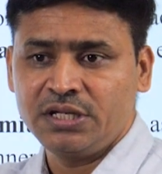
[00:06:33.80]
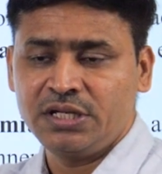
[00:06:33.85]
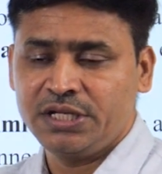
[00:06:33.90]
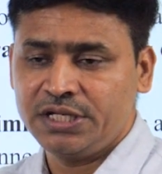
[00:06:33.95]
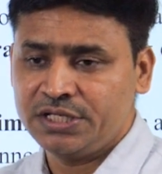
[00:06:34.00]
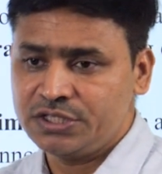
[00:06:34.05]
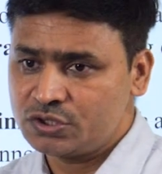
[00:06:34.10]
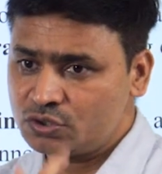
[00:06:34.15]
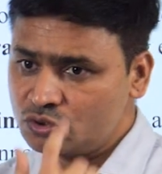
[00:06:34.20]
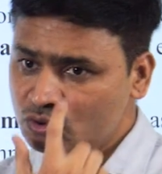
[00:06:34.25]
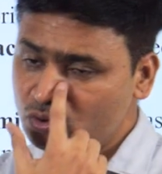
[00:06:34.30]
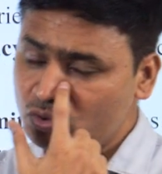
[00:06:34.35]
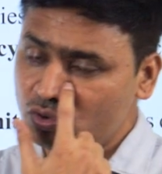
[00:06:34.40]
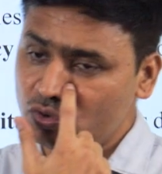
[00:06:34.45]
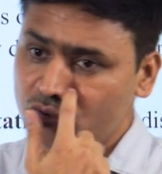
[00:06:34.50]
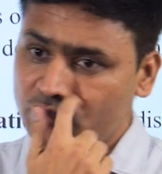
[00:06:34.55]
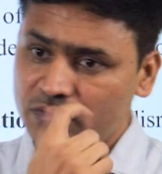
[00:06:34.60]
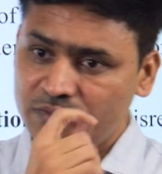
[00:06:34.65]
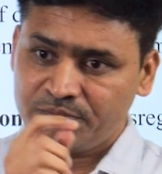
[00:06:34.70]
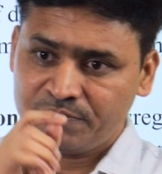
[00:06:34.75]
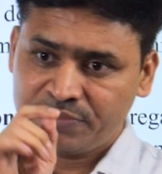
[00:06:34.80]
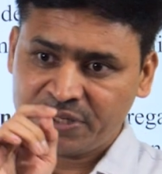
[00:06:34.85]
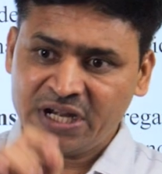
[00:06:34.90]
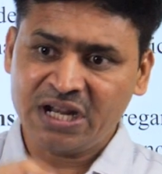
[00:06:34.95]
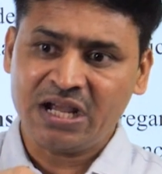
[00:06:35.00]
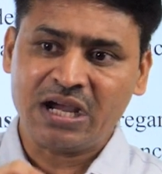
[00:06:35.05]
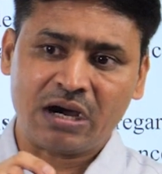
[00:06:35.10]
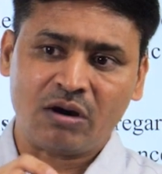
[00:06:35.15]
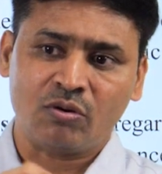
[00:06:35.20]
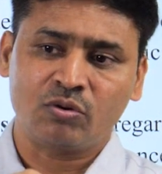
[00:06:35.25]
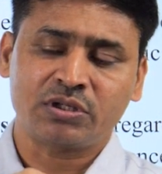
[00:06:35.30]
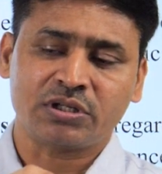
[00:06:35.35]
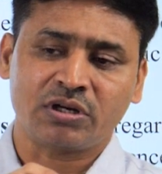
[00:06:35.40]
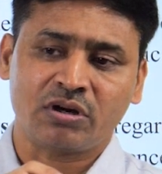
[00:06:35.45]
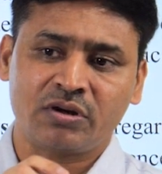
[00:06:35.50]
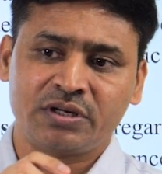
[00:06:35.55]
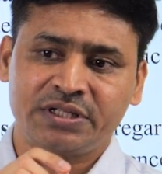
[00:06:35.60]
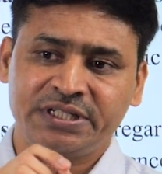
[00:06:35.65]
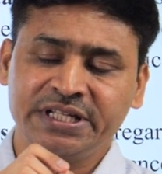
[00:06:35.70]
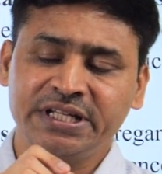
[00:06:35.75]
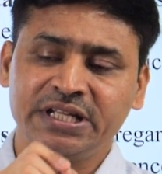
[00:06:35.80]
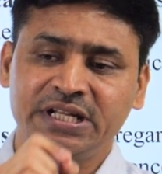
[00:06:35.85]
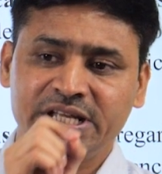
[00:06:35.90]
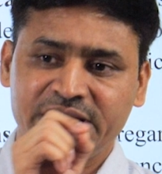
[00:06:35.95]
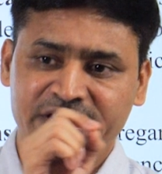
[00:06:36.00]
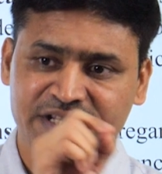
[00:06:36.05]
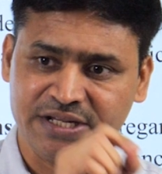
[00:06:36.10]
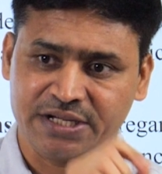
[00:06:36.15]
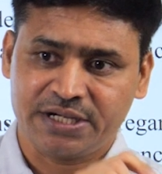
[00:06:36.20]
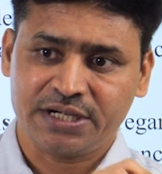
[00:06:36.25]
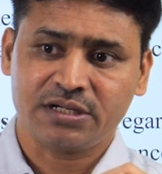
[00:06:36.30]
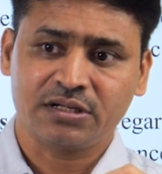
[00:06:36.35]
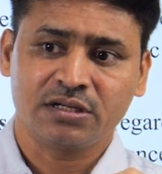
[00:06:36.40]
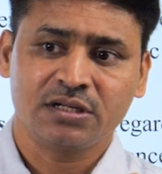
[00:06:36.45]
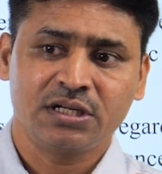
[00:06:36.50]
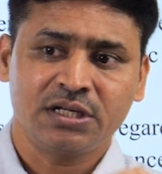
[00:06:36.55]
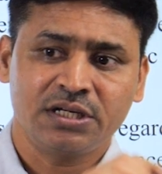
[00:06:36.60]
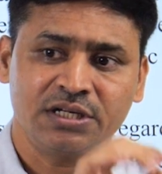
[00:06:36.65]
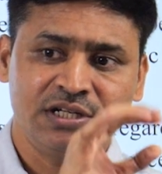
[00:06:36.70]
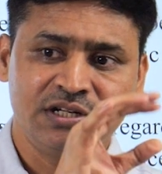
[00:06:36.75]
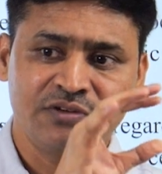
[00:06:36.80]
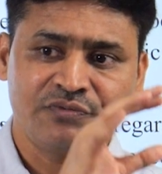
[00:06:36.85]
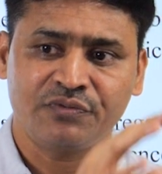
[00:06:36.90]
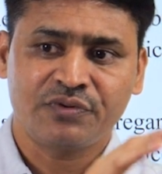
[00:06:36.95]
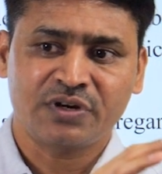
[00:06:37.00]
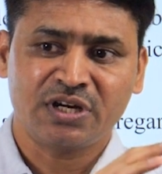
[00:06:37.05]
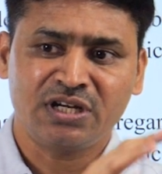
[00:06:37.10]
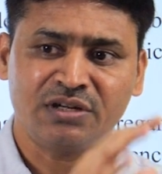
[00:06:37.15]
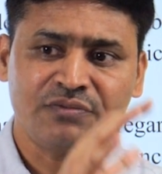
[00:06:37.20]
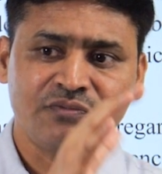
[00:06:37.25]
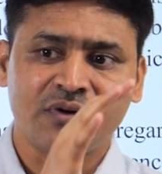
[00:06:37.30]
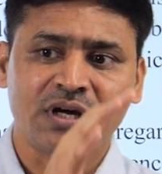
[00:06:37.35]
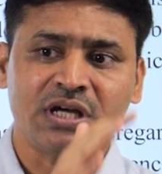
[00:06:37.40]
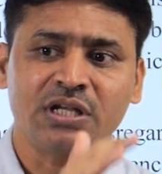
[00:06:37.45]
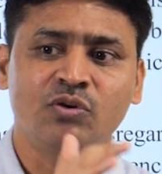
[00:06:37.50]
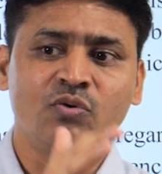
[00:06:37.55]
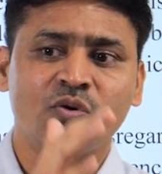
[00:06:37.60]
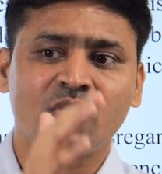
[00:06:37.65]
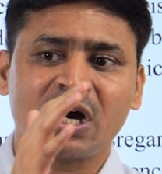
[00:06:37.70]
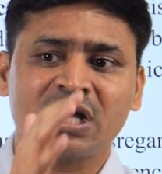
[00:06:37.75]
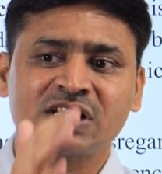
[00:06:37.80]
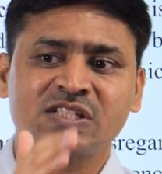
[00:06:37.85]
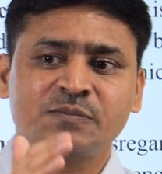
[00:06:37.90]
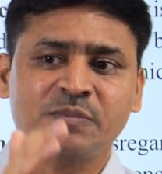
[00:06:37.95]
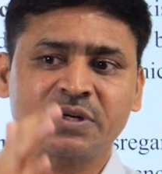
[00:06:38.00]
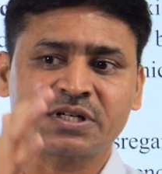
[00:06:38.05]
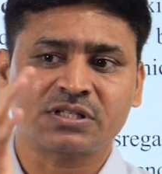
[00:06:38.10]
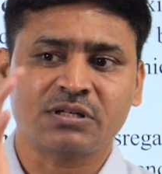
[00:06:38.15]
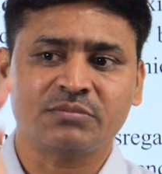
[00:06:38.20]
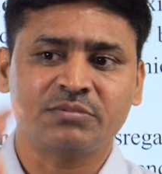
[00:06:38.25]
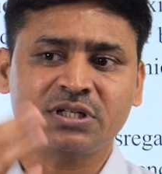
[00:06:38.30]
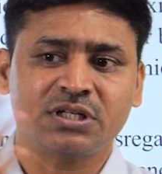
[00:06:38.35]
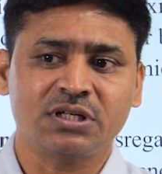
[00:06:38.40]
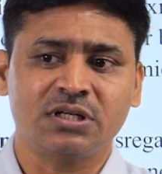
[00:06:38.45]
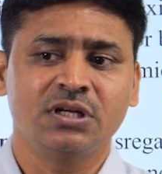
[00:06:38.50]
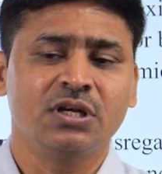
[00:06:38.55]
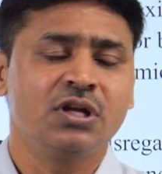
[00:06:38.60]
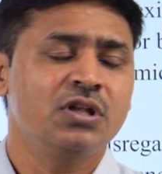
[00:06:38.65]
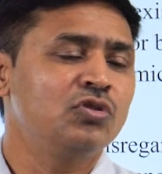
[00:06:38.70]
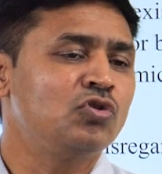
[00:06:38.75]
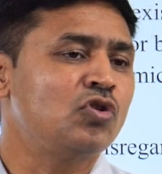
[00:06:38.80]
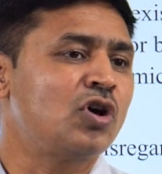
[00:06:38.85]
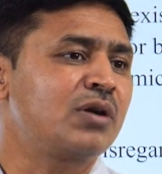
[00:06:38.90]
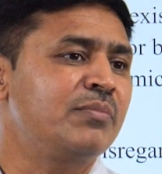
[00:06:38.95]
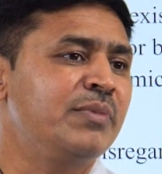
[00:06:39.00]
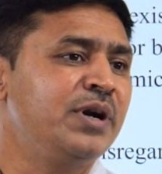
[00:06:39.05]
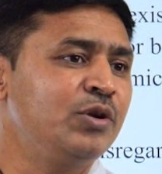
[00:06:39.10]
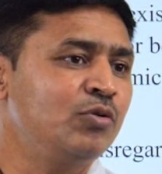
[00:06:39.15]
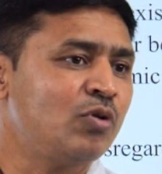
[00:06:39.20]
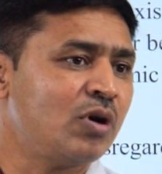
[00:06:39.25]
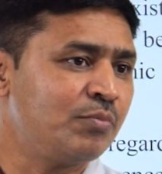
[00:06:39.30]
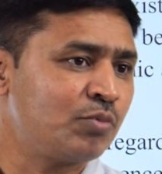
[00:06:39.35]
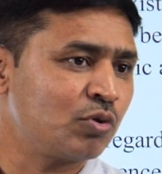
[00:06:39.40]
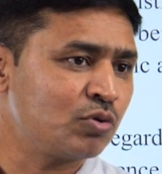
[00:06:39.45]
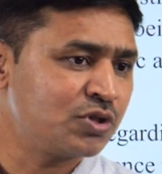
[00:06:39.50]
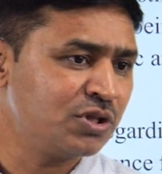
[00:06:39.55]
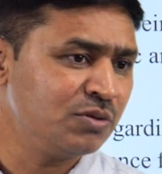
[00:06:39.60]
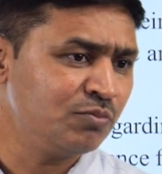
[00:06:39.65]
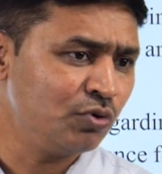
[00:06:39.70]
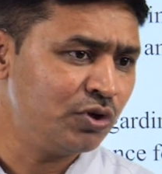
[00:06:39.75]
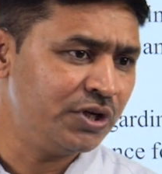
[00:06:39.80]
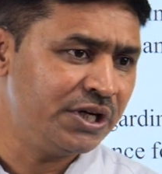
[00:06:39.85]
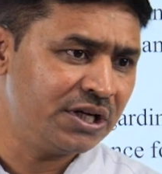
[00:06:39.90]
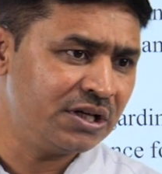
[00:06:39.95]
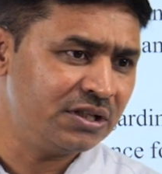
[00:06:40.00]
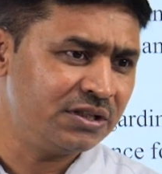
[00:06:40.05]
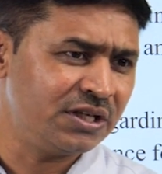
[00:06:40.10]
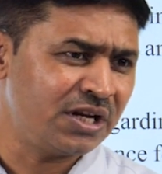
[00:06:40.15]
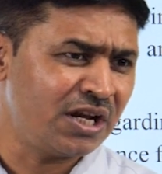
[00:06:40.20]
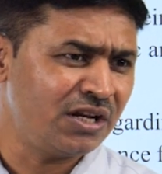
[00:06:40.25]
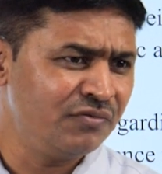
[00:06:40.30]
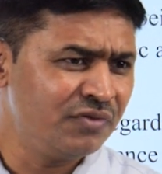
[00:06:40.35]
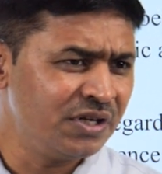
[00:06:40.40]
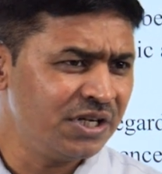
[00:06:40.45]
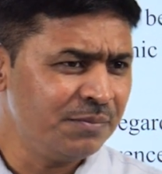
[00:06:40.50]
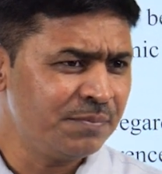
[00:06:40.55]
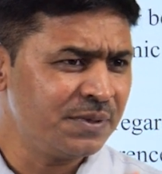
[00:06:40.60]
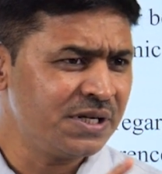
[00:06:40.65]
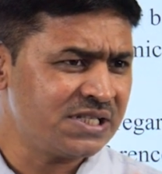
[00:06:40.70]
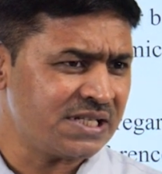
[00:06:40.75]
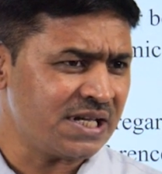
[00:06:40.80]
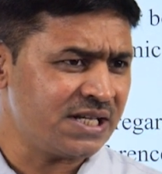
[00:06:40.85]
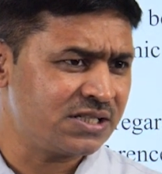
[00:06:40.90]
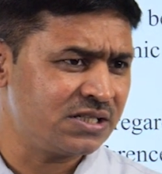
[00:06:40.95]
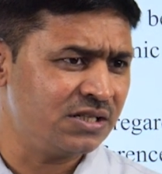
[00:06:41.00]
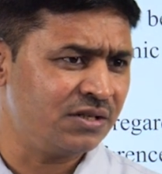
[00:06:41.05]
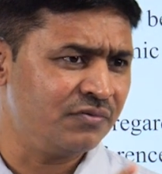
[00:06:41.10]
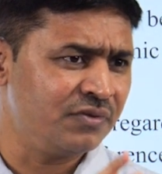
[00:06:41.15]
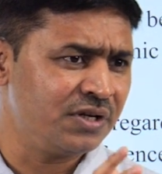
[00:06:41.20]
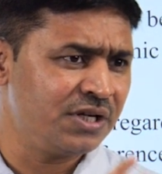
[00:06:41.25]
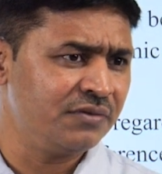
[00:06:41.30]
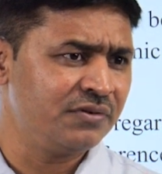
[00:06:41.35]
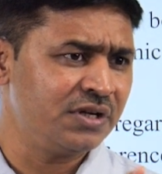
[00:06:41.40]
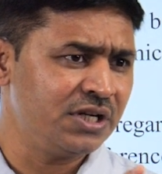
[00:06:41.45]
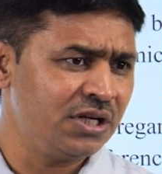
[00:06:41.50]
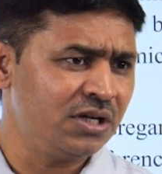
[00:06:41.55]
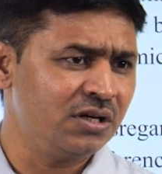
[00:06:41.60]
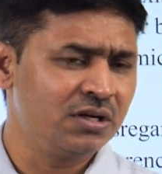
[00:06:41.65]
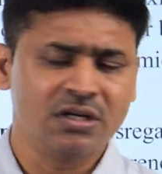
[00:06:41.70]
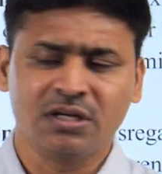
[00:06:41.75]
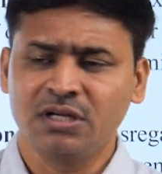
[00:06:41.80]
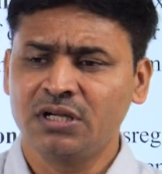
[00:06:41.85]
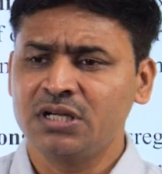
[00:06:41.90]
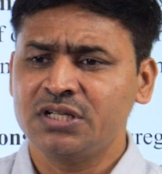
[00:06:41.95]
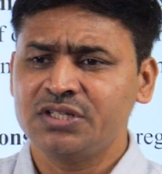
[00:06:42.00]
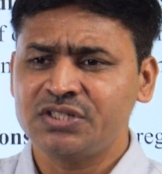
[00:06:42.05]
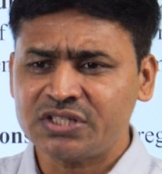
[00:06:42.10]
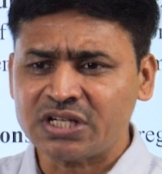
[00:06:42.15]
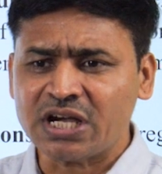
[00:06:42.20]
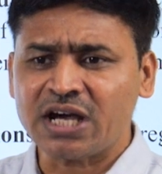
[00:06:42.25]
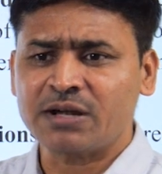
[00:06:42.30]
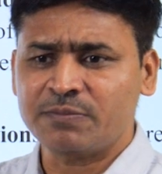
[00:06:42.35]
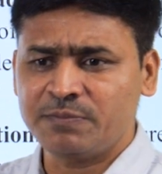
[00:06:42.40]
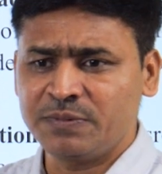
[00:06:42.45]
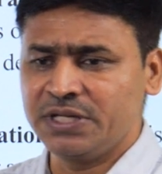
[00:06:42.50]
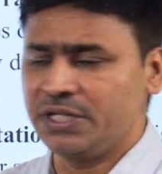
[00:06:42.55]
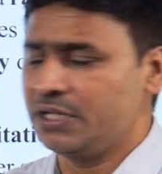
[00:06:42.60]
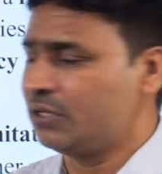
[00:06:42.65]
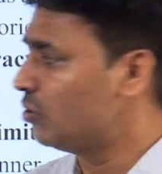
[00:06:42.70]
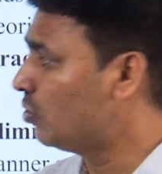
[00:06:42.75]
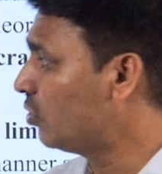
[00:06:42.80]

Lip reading: is to bring out or delineate different 5 aspects of the normative approach in political theory, and very precisely, very sharply.